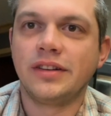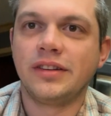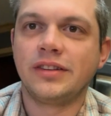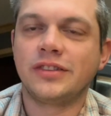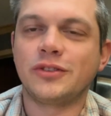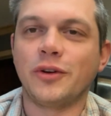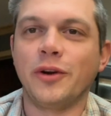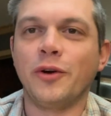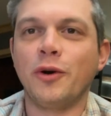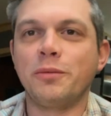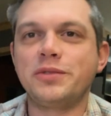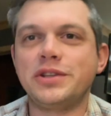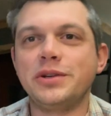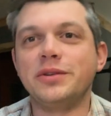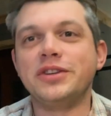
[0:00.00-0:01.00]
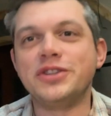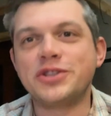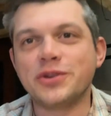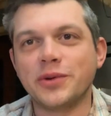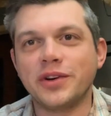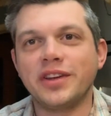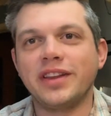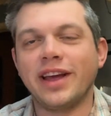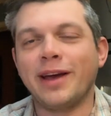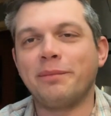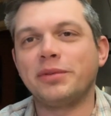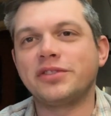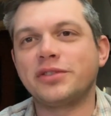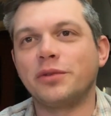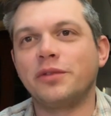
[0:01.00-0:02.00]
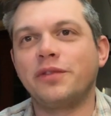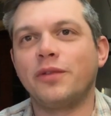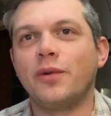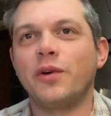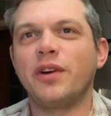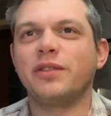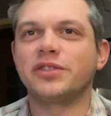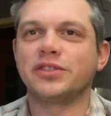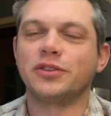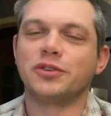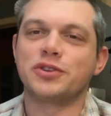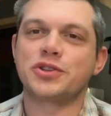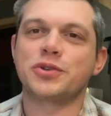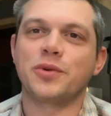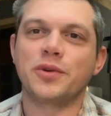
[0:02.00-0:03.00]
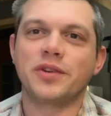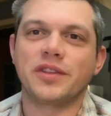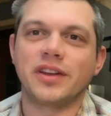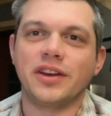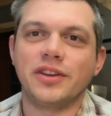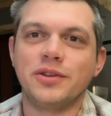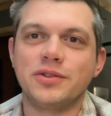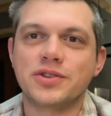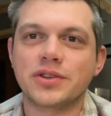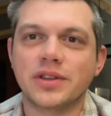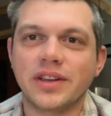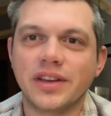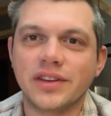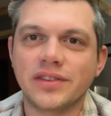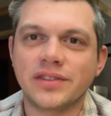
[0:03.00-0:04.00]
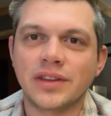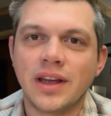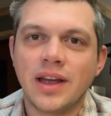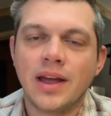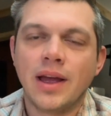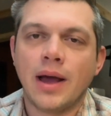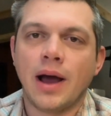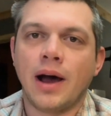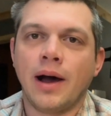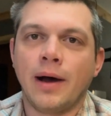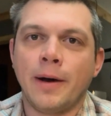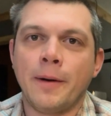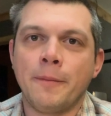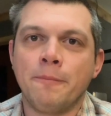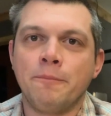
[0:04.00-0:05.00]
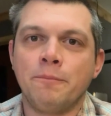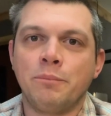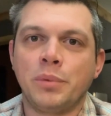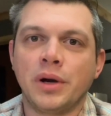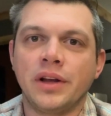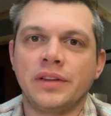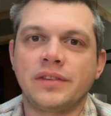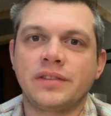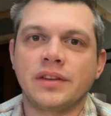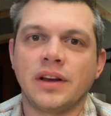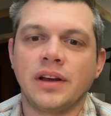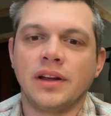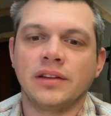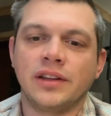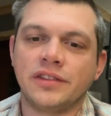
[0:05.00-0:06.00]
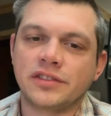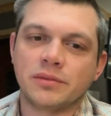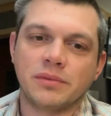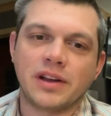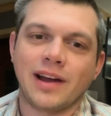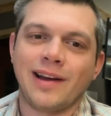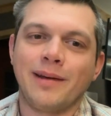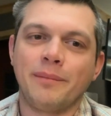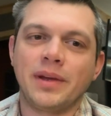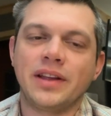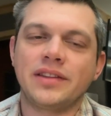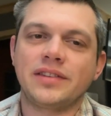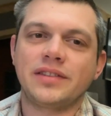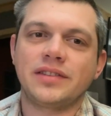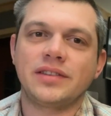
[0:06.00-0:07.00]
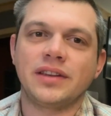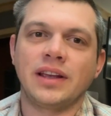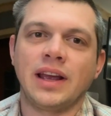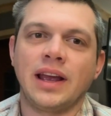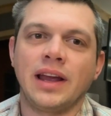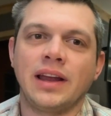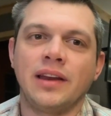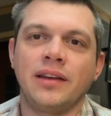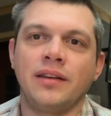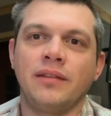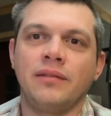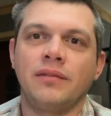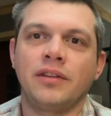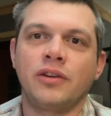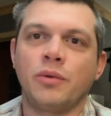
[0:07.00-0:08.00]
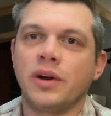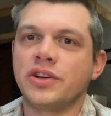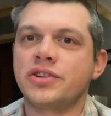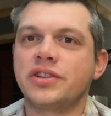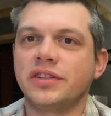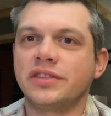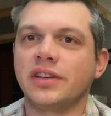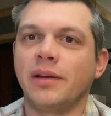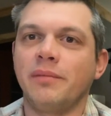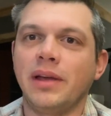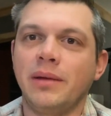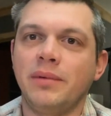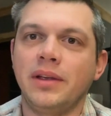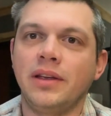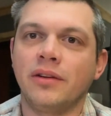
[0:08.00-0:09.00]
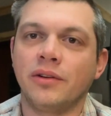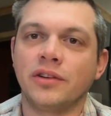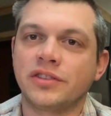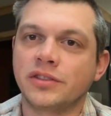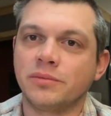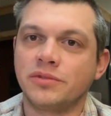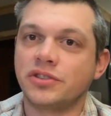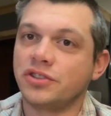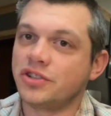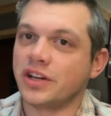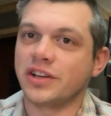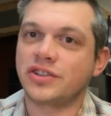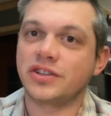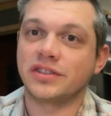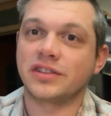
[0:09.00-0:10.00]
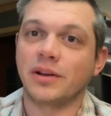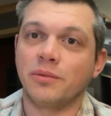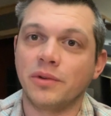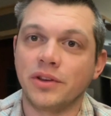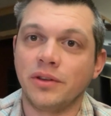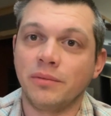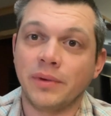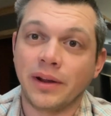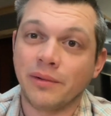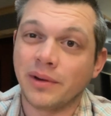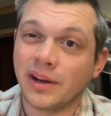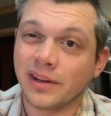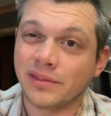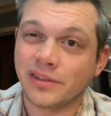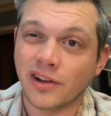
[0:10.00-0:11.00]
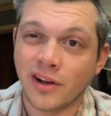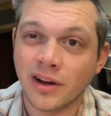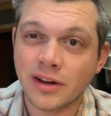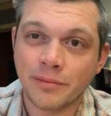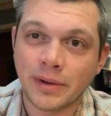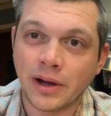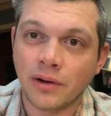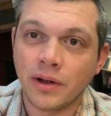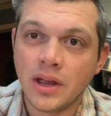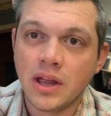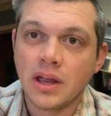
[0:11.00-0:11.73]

So I hoped you enjoyed episode four. It was a little shorter than it usually is. Um, but uh, leave some comments and questions on maybe, or some suggestions on what you might want to talk about.